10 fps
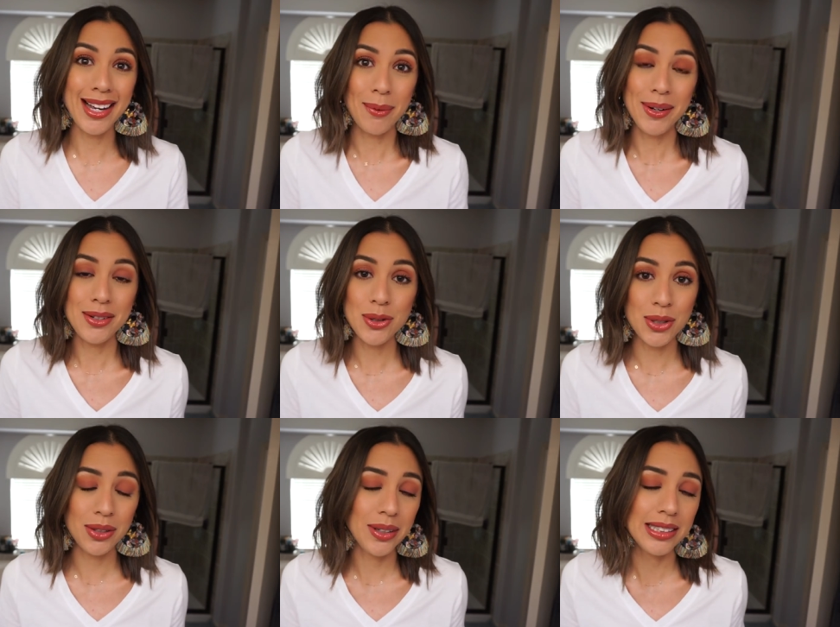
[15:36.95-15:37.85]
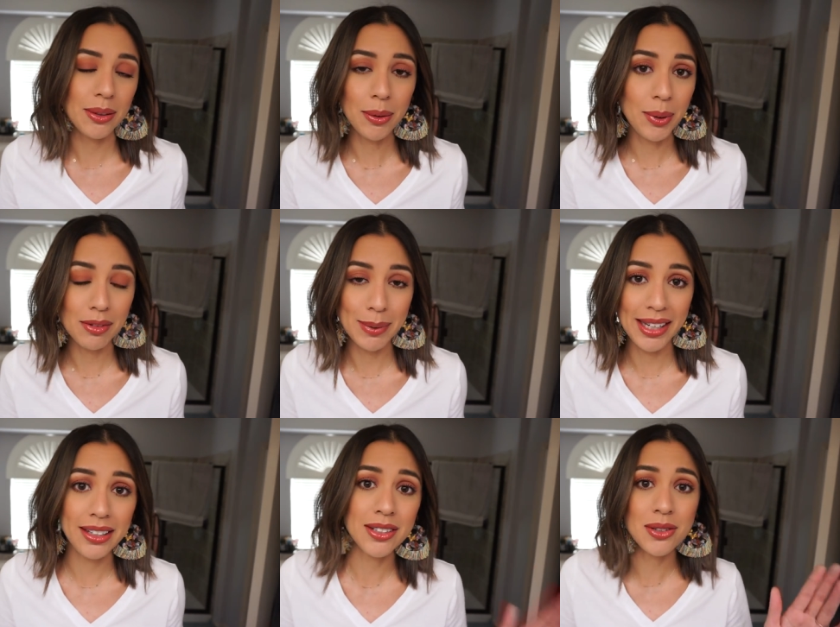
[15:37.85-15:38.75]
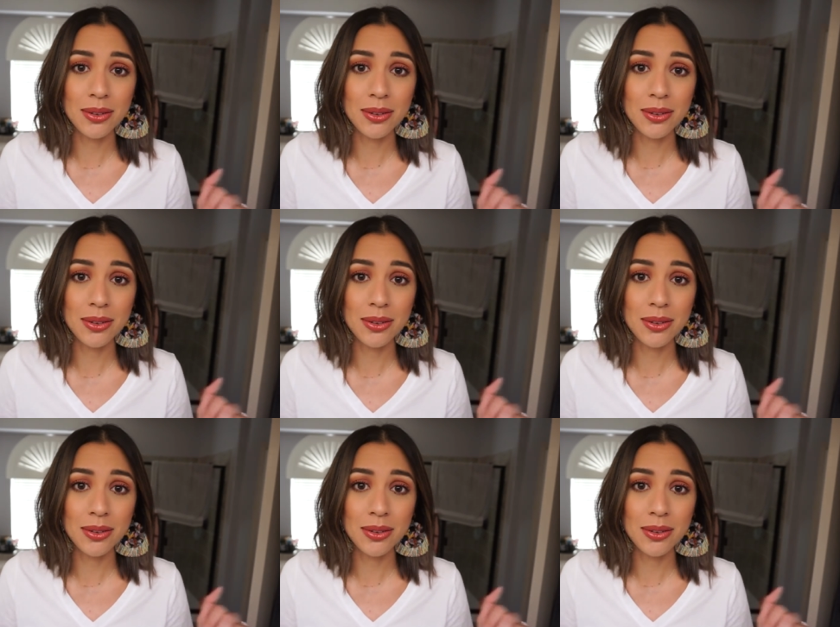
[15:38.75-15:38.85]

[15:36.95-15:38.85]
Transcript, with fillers: I wanted to show you guys how I wave my hair.